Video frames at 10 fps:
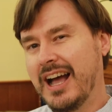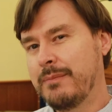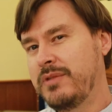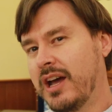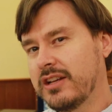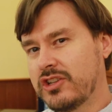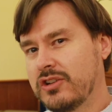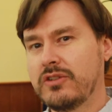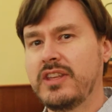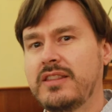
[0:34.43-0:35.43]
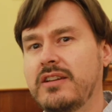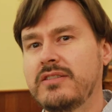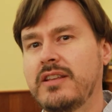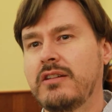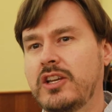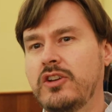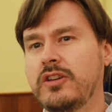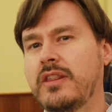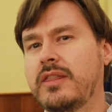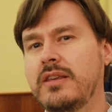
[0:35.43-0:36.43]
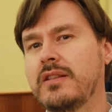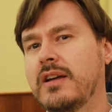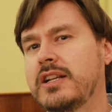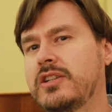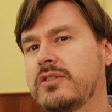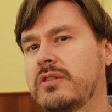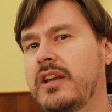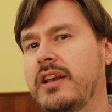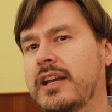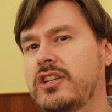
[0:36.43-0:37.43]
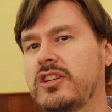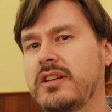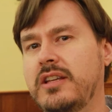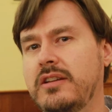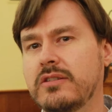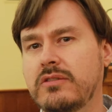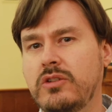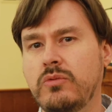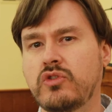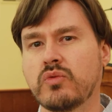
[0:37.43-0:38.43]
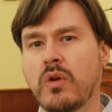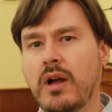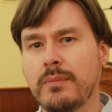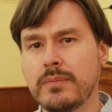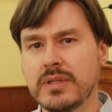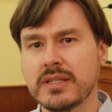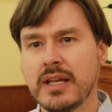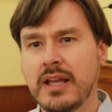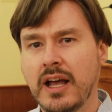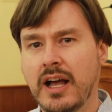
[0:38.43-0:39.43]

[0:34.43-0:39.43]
I'm not sure that there's a good theological connection here to drums.